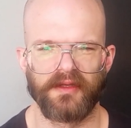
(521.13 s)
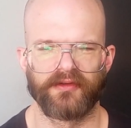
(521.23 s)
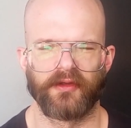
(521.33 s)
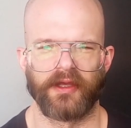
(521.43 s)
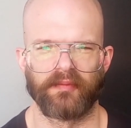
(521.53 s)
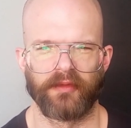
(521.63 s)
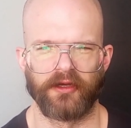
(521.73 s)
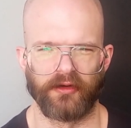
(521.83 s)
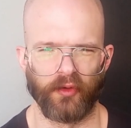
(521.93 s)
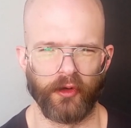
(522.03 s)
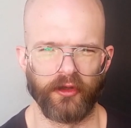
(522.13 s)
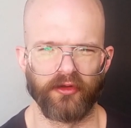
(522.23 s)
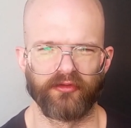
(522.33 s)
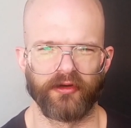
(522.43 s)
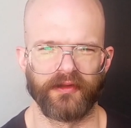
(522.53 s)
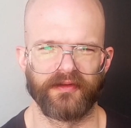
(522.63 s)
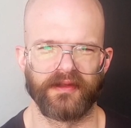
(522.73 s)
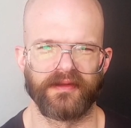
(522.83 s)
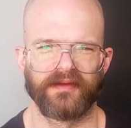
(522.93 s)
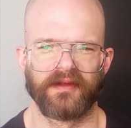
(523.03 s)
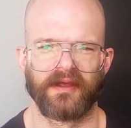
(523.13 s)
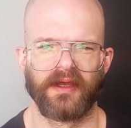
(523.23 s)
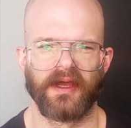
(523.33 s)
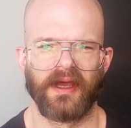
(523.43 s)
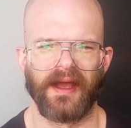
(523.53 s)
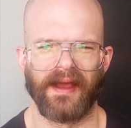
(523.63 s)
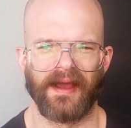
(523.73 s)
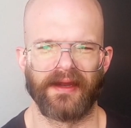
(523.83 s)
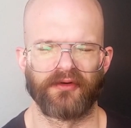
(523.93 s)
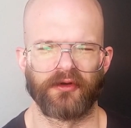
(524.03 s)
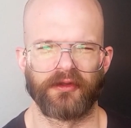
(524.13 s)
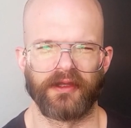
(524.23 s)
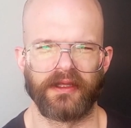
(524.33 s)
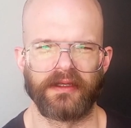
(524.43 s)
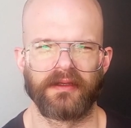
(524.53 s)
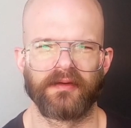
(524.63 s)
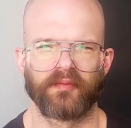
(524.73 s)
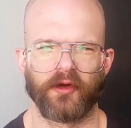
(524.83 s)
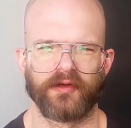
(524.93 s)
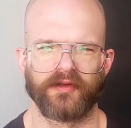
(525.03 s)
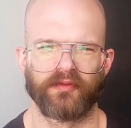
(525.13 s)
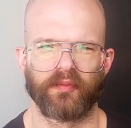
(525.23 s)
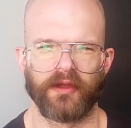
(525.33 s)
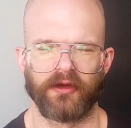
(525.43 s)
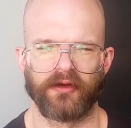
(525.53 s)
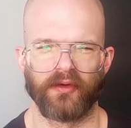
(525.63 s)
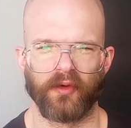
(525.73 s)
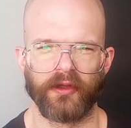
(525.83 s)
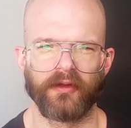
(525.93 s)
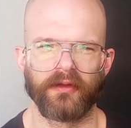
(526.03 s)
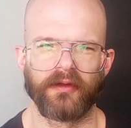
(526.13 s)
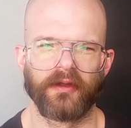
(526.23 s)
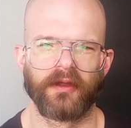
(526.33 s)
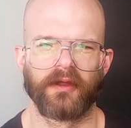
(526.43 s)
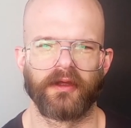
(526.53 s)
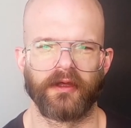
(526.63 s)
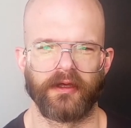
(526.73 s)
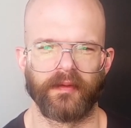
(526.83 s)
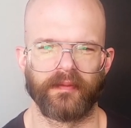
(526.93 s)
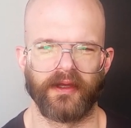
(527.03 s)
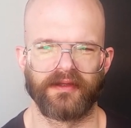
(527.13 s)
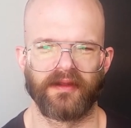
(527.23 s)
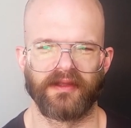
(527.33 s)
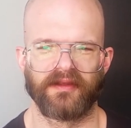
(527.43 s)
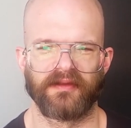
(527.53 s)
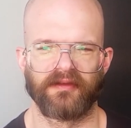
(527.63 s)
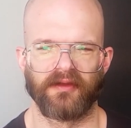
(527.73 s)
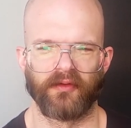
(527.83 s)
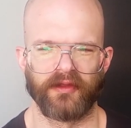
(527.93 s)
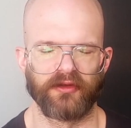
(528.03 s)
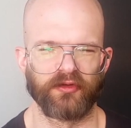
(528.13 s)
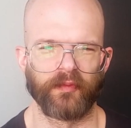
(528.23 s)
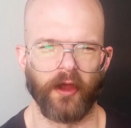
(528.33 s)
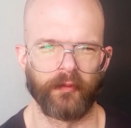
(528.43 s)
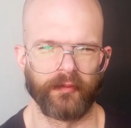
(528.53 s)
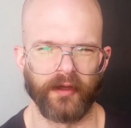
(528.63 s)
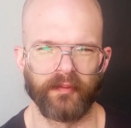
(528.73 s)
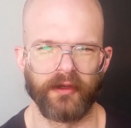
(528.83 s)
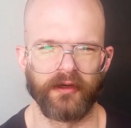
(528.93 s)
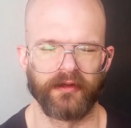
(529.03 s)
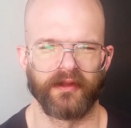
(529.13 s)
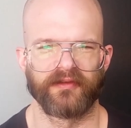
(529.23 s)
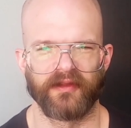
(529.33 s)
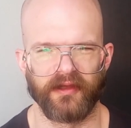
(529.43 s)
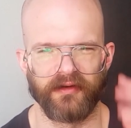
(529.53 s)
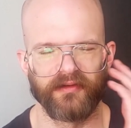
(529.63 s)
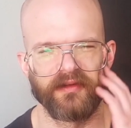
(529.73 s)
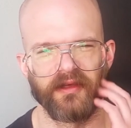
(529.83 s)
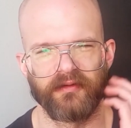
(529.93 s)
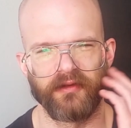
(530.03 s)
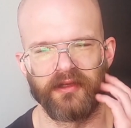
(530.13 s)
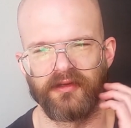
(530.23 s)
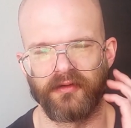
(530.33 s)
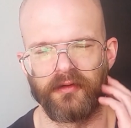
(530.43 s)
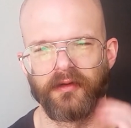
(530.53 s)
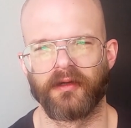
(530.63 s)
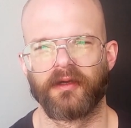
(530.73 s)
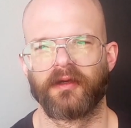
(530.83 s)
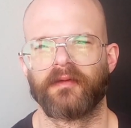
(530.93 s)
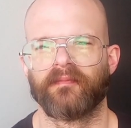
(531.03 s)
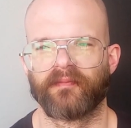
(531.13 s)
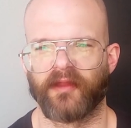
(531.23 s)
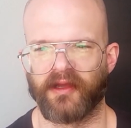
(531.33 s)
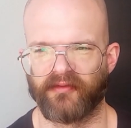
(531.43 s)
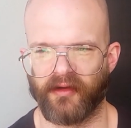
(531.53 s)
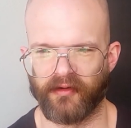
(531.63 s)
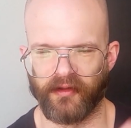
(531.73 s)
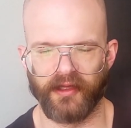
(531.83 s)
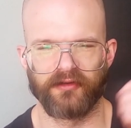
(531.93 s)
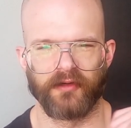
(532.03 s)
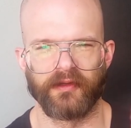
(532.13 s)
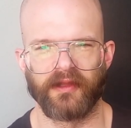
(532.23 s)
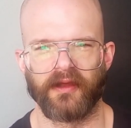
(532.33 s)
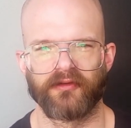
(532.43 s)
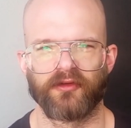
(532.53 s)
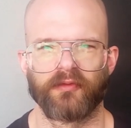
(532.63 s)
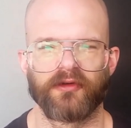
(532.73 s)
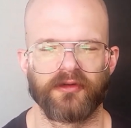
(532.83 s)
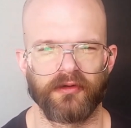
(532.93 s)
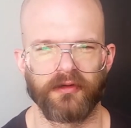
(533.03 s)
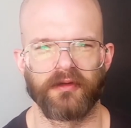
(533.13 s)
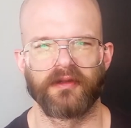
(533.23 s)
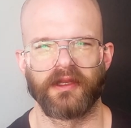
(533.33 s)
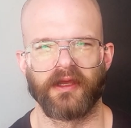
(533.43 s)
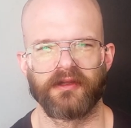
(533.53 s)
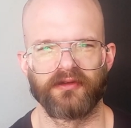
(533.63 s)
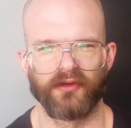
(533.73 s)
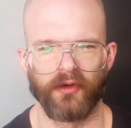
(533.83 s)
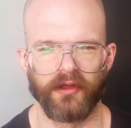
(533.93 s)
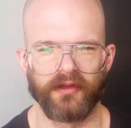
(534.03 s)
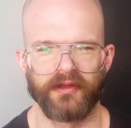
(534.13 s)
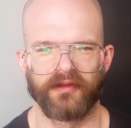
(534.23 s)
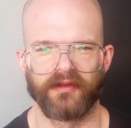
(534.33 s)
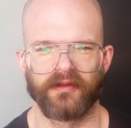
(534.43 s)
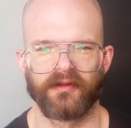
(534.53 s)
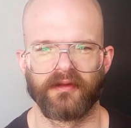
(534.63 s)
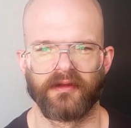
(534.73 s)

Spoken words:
So like beard oil, for instance, I don't really purchase beard oil. I tend to only use balm in my beard unless the hair is like really short. Like if I were to like trim it down super short, then I'd use oil until